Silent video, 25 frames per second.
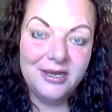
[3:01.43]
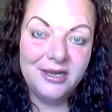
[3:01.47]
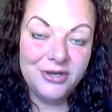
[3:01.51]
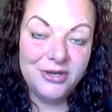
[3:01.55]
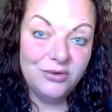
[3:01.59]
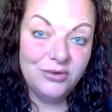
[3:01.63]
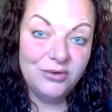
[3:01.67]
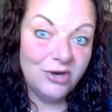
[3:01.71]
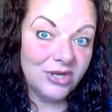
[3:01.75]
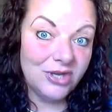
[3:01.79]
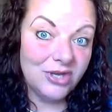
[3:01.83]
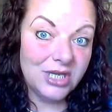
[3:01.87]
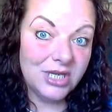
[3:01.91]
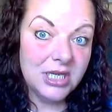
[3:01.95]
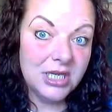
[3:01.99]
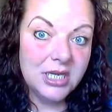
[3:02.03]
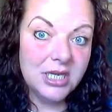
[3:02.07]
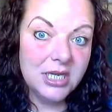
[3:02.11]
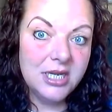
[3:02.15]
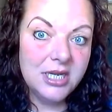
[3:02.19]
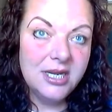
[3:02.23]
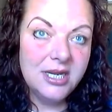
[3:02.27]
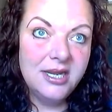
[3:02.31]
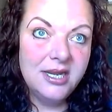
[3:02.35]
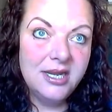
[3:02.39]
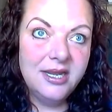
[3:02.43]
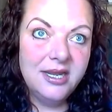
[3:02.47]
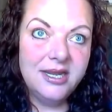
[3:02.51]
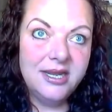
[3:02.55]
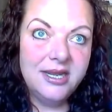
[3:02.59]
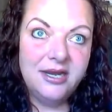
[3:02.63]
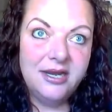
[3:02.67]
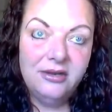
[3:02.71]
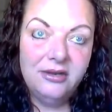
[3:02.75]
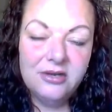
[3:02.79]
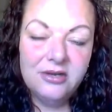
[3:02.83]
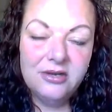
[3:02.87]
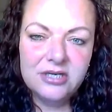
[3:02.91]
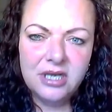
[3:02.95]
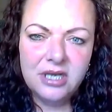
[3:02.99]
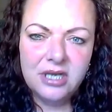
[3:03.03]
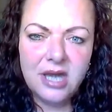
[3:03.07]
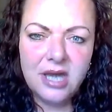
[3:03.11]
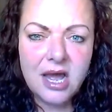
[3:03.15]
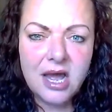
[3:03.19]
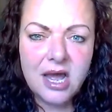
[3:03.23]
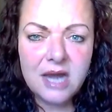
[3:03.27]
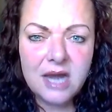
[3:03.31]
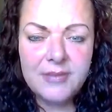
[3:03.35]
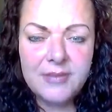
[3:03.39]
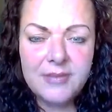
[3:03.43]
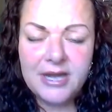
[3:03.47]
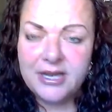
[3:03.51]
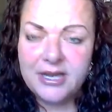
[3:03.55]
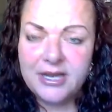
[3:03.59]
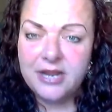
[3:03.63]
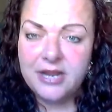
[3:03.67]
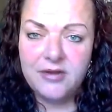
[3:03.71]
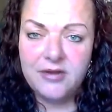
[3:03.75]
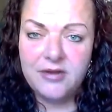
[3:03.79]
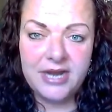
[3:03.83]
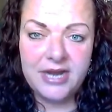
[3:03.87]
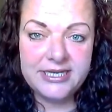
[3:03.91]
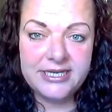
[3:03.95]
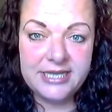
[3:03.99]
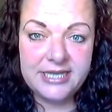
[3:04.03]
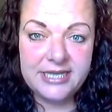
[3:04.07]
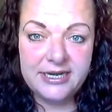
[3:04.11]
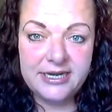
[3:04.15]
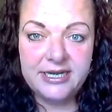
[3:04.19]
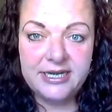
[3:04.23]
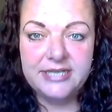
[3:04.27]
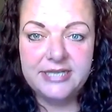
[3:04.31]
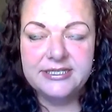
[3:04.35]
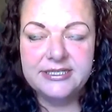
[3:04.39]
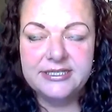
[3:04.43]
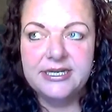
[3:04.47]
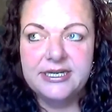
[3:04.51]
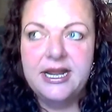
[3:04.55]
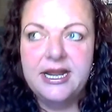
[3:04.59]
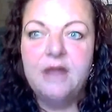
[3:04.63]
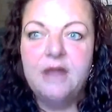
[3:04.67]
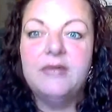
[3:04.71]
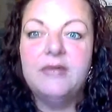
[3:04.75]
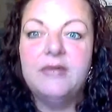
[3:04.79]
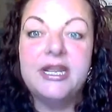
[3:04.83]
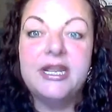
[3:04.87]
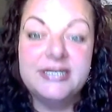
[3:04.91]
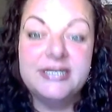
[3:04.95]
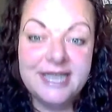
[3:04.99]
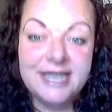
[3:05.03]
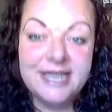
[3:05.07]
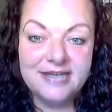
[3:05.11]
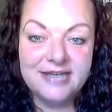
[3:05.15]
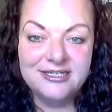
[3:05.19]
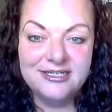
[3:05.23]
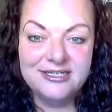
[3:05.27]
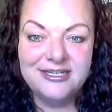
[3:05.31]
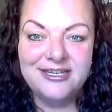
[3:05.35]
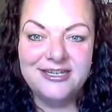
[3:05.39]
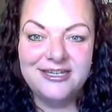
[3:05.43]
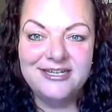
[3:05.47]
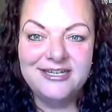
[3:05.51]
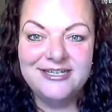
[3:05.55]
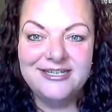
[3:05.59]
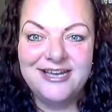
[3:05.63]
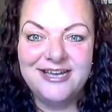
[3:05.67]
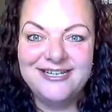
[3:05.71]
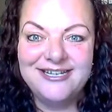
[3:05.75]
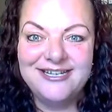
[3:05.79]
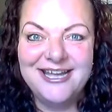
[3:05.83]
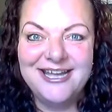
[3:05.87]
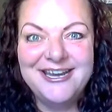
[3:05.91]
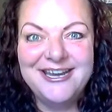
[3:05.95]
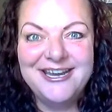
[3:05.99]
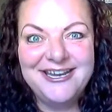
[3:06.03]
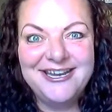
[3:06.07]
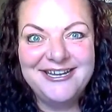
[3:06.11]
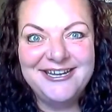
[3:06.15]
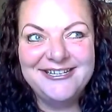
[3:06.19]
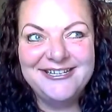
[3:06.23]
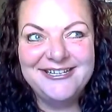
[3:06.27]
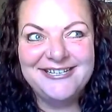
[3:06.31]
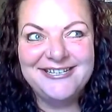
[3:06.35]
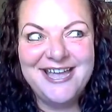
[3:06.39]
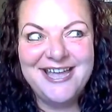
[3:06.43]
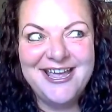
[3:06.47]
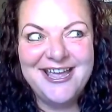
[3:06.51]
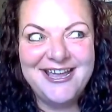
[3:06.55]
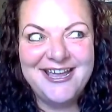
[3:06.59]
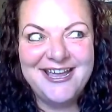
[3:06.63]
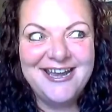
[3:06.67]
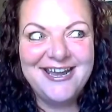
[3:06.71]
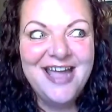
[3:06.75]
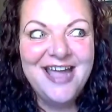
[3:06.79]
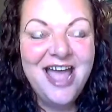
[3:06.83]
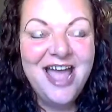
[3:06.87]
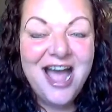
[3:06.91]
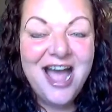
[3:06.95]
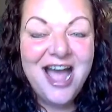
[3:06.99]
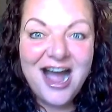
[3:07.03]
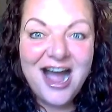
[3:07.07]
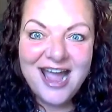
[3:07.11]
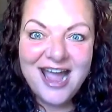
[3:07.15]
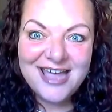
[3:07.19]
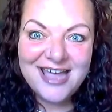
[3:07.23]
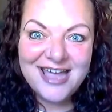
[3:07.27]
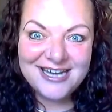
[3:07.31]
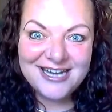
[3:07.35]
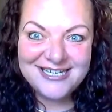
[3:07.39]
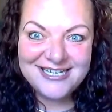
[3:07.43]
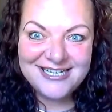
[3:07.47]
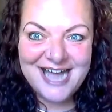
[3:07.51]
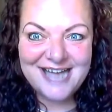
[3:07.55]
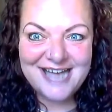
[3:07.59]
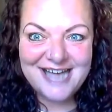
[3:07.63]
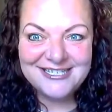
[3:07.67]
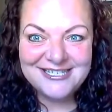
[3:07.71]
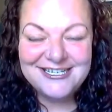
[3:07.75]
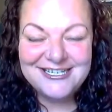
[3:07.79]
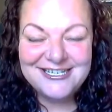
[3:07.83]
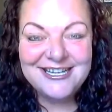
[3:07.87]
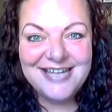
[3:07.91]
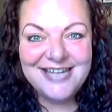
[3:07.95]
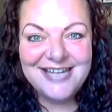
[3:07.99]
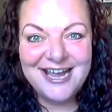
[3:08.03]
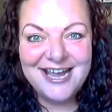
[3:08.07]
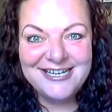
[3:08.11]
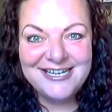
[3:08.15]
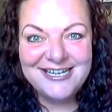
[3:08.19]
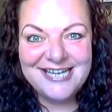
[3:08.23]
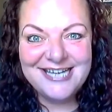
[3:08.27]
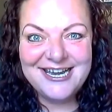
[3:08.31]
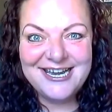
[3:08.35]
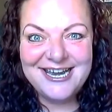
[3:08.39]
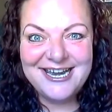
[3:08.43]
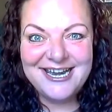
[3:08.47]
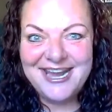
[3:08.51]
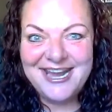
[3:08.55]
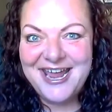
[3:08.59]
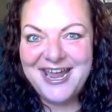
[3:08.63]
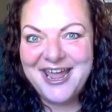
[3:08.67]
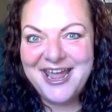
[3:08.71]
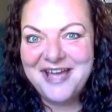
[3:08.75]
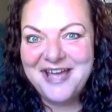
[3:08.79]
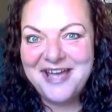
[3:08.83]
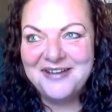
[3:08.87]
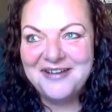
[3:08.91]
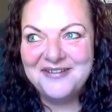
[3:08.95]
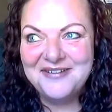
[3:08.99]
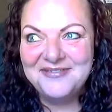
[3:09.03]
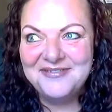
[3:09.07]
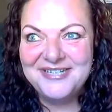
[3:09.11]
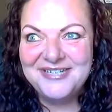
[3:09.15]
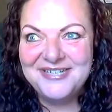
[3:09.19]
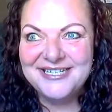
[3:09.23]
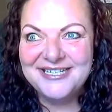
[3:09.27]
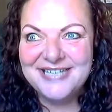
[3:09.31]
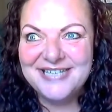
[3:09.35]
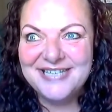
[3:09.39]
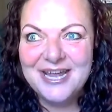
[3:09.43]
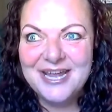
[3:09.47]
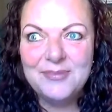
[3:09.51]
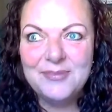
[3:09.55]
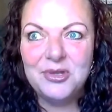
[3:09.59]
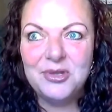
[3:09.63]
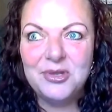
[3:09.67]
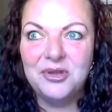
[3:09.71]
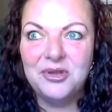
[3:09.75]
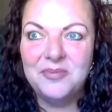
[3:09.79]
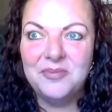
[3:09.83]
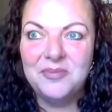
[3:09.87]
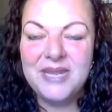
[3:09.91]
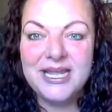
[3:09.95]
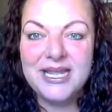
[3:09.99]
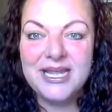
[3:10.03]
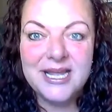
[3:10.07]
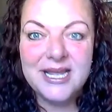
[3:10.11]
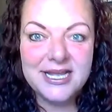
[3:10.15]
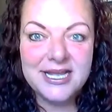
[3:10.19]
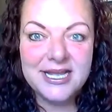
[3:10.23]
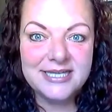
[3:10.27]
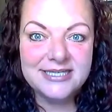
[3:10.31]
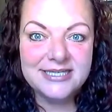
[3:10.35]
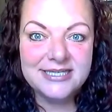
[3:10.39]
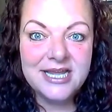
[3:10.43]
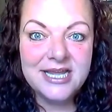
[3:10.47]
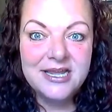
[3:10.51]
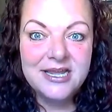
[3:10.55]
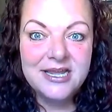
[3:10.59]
New Earth. And I learned a lot about ego identities and how we attach to these identities. And I had attached to the identity of disabled because